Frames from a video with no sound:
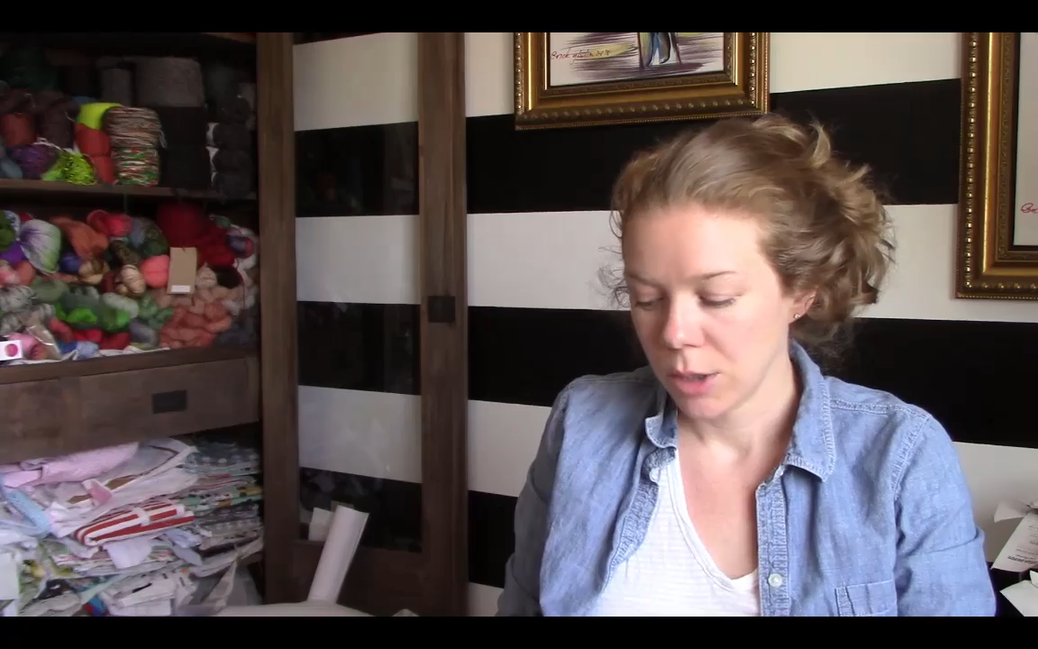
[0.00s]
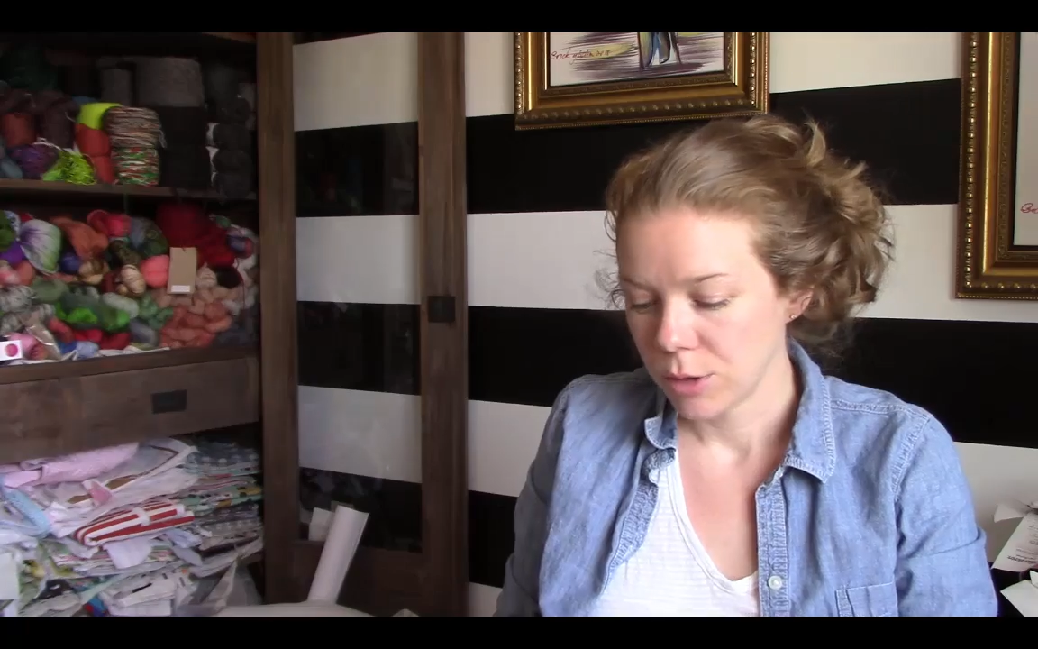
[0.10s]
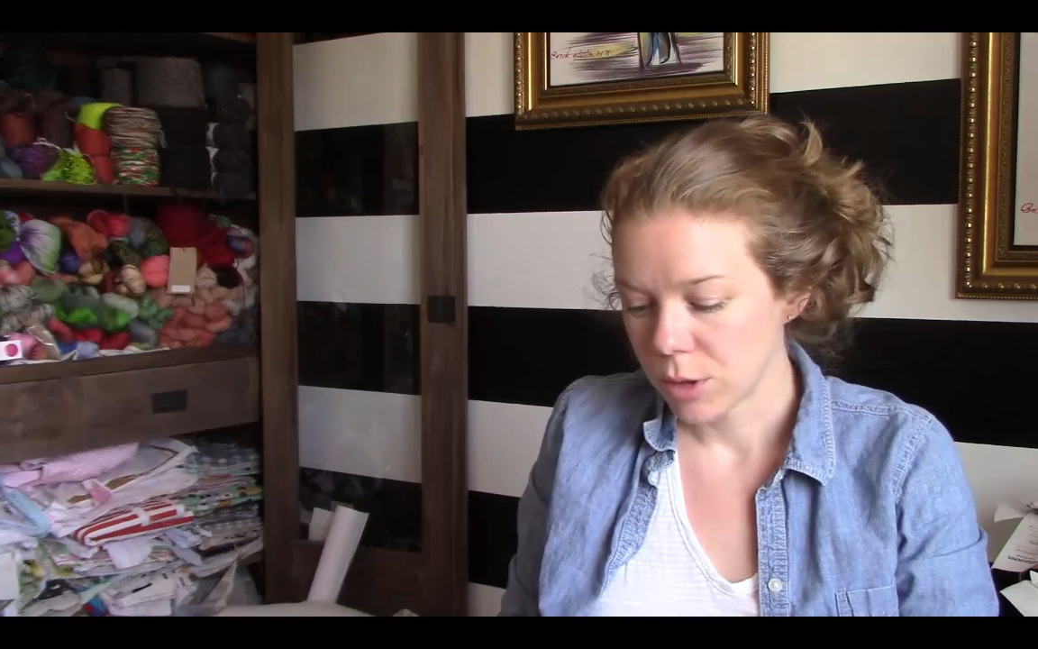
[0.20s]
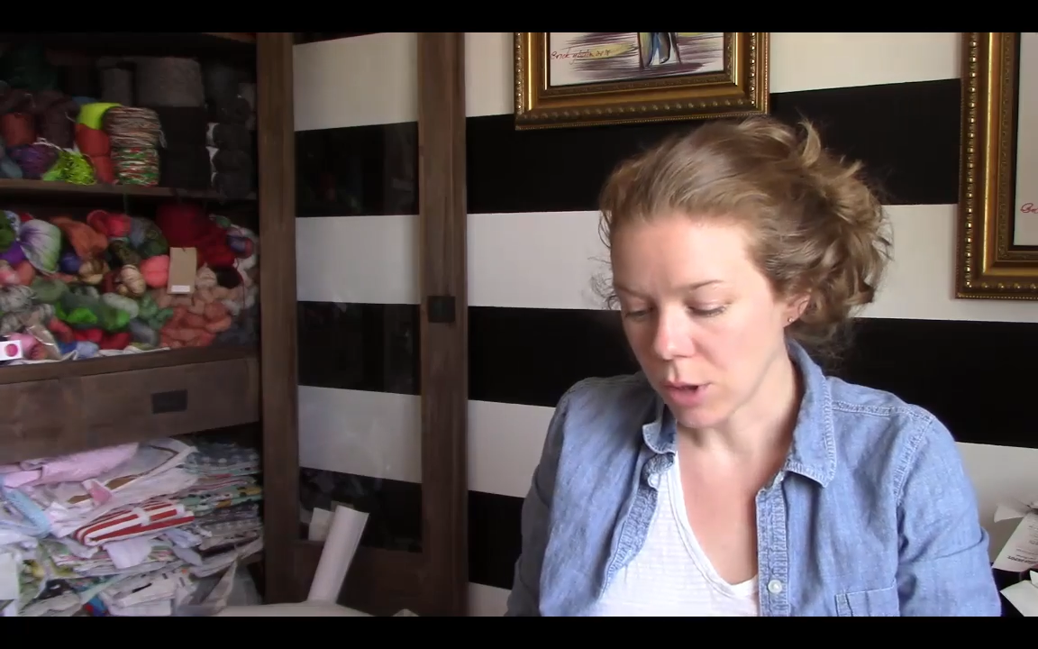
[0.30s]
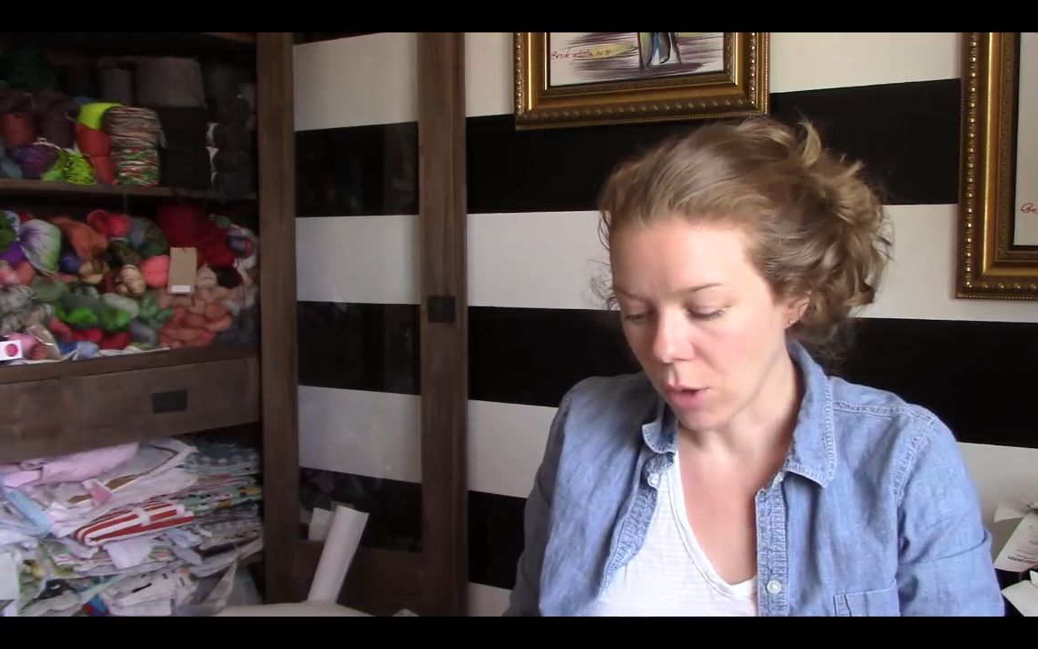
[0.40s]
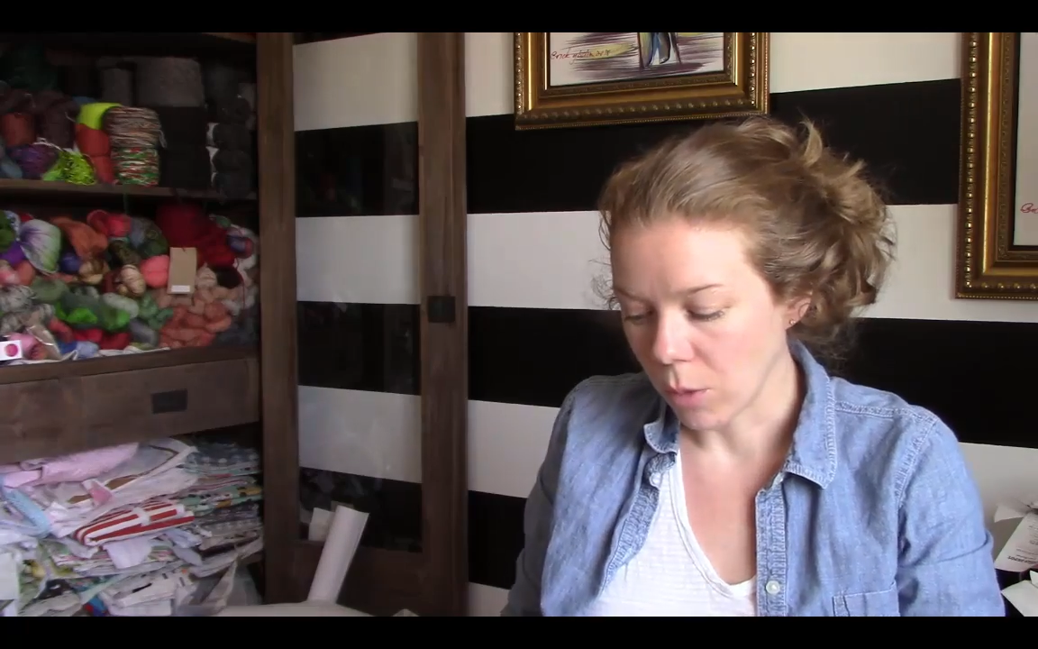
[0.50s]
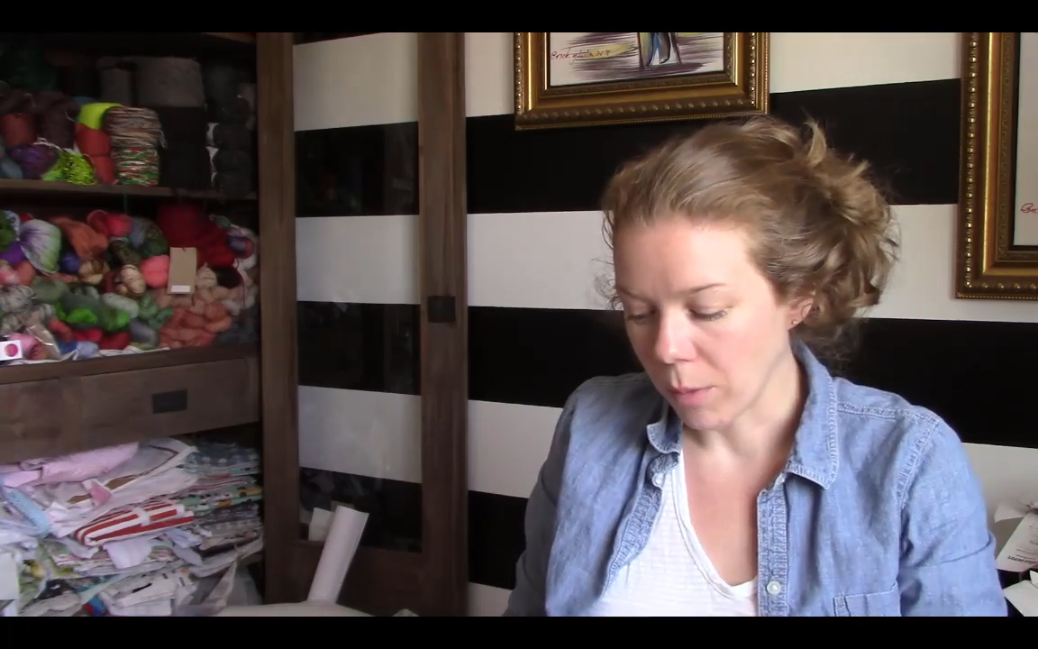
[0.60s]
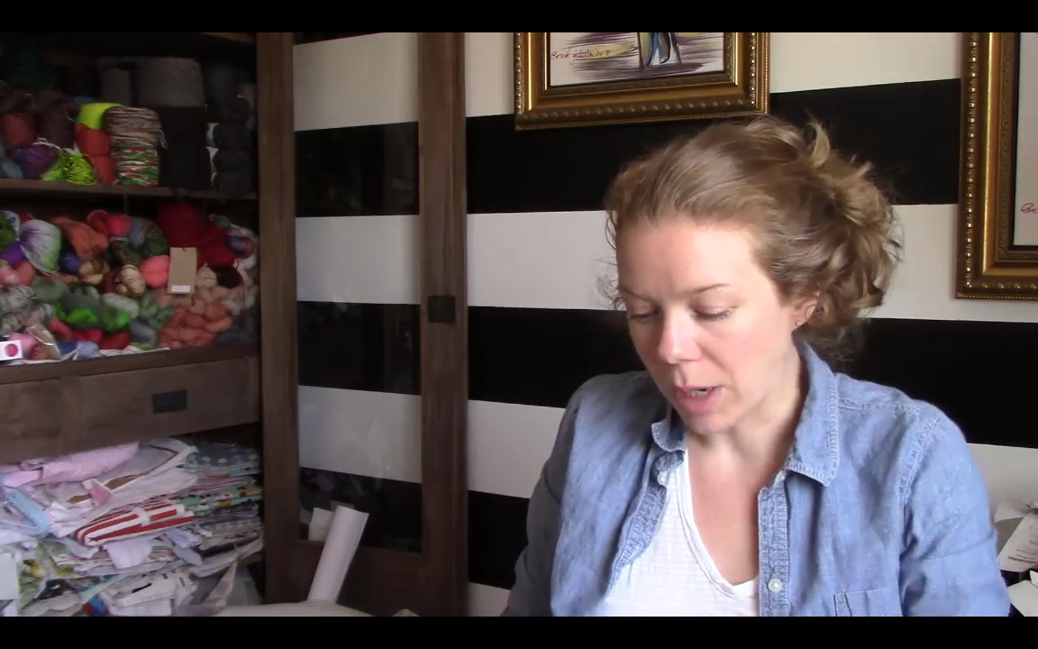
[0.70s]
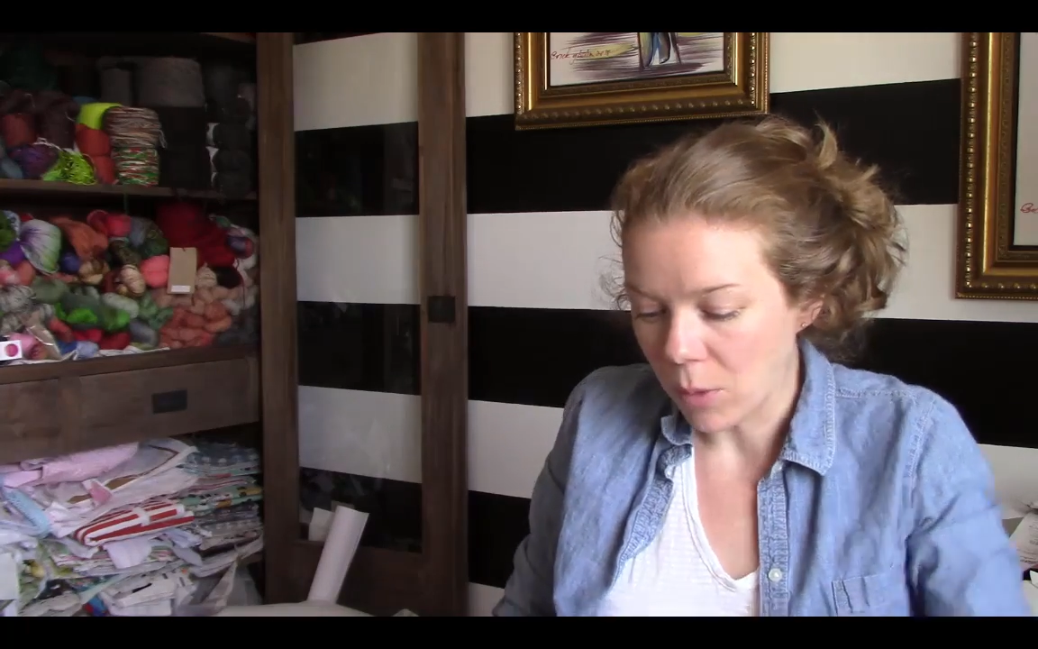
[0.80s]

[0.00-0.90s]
So my